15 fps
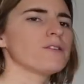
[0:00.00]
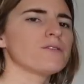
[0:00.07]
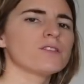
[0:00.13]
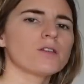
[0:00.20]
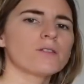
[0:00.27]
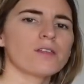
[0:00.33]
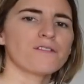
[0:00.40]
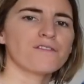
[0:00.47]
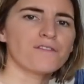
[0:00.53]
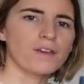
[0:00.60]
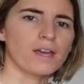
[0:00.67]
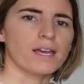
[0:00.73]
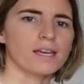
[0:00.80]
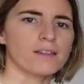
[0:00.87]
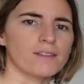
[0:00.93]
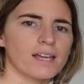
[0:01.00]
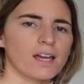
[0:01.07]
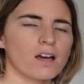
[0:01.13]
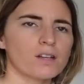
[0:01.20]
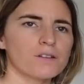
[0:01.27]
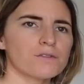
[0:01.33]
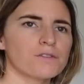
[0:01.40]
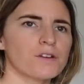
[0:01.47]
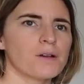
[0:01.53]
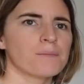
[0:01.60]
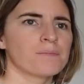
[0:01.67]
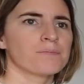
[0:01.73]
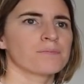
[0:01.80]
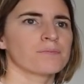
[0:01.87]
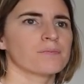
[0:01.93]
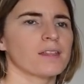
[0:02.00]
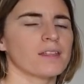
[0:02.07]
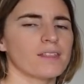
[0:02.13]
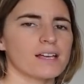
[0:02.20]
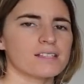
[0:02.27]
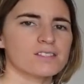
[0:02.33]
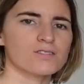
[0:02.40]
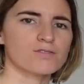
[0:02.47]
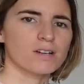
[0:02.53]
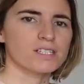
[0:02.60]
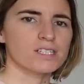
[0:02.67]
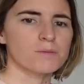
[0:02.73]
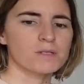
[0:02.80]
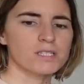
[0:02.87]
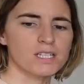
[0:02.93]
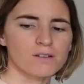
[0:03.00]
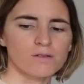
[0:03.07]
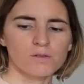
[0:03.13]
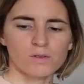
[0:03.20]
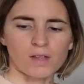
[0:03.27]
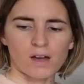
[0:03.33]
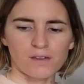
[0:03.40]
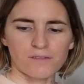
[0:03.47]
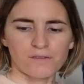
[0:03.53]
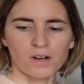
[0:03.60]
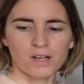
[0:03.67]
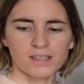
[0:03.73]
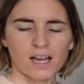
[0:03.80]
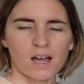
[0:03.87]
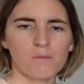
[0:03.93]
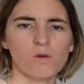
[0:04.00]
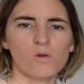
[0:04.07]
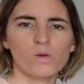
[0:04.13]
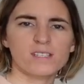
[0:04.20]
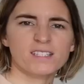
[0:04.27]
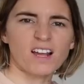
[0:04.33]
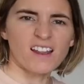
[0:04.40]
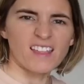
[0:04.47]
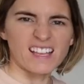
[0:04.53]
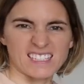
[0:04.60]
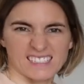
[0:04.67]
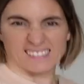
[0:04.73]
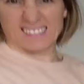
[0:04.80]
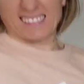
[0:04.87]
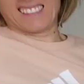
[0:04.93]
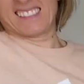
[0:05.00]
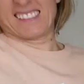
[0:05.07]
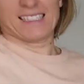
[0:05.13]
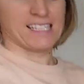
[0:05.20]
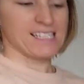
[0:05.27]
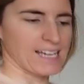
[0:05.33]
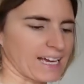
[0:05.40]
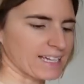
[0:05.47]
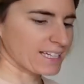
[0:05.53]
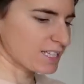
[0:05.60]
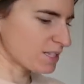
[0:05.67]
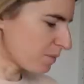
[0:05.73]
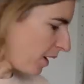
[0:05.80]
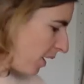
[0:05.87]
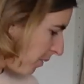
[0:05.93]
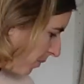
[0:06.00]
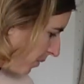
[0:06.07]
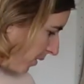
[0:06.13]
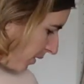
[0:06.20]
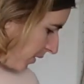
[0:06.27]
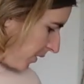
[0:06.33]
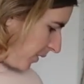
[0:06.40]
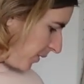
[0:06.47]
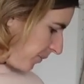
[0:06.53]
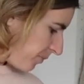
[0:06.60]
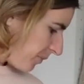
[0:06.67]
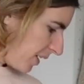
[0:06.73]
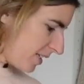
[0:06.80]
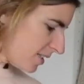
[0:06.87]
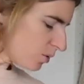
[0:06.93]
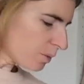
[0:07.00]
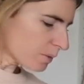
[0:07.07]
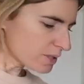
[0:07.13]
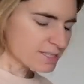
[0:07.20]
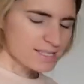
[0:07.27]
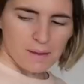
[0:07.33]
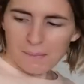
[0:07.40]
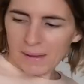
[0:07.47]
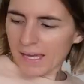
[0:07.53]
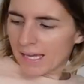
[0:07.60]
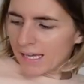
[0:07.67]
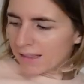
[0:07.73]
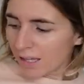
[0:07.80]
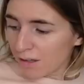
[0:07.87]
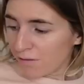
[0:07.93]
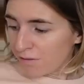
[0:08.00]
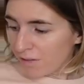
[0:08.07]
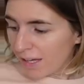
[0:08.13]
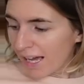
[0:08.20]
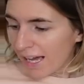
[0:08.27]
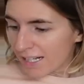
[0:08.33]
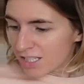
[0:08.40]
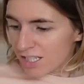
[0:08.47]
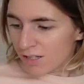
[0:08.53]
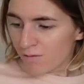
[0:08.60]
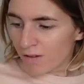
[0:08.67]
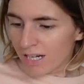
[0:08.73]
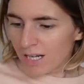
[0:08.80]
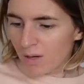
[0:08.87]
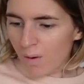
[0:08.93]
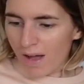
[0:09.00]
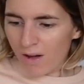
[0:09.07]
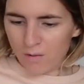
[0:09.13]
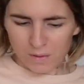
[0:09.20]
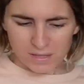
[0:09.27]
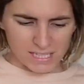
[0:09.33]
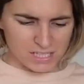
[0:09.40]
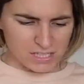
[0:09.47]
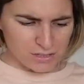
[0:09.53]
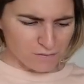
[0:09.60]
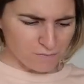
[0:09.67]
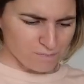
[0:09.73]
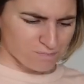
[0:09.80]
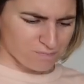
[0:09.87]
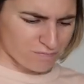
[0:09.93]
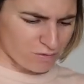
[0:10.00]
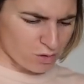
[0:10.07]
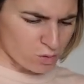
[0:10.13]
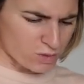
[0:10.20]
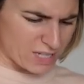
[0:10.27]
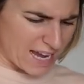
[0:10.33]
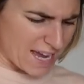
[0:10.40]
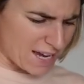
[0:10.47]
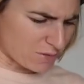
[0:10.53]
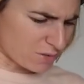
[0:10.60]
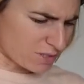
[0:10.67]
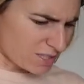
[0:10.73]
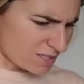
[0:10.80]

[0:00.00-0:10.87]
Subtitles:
Even though they fit, they kind of, they're that stretchy material that I find that I'm always going like this, yanking them up. And it's not because they're big, they fit actually really well, but they just fall down.